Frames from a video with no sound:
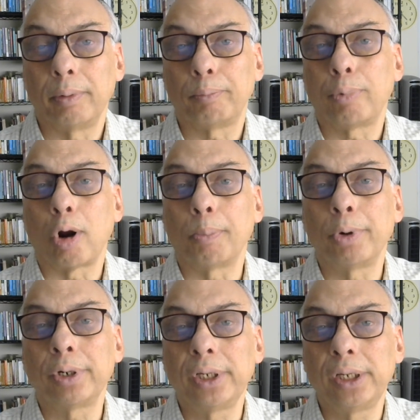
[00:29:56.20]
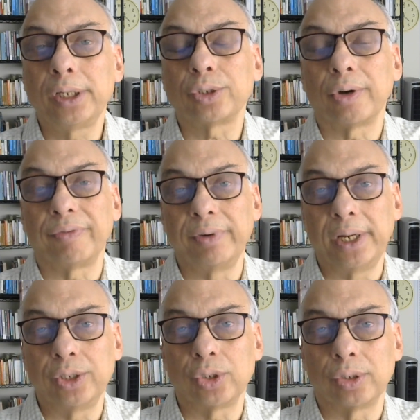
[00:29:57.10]
properties of
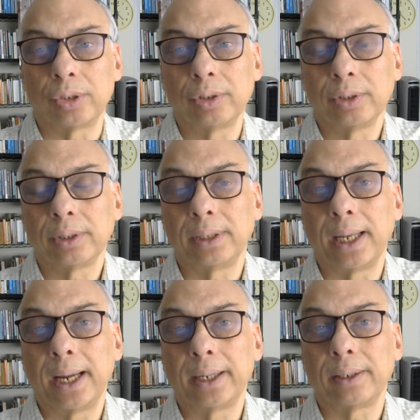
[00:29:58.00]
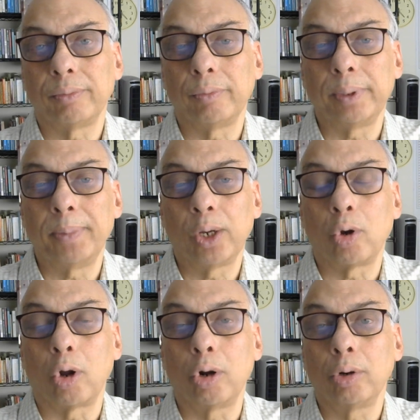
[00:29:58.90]
nature that we may
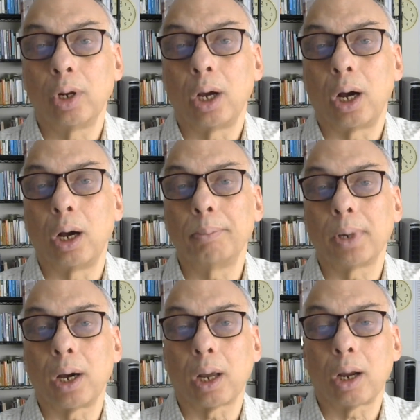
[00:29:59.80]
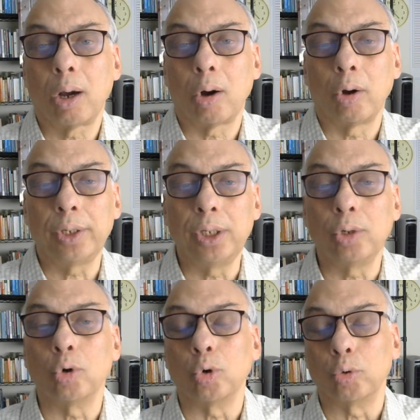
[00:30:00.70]
call ahamkara or
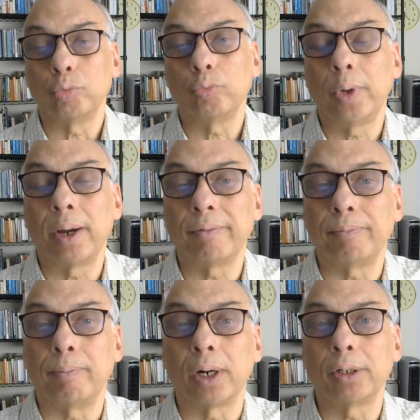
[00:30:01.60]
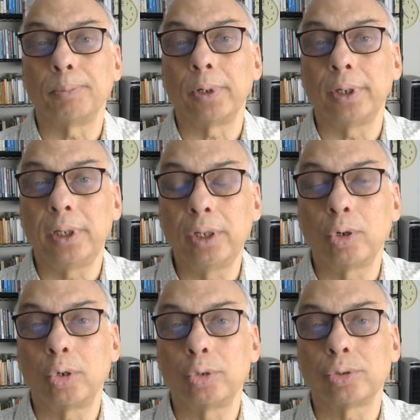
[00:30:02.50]
ego. We have multiple
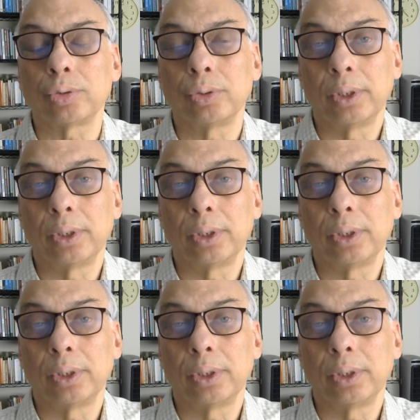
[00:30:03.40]
egos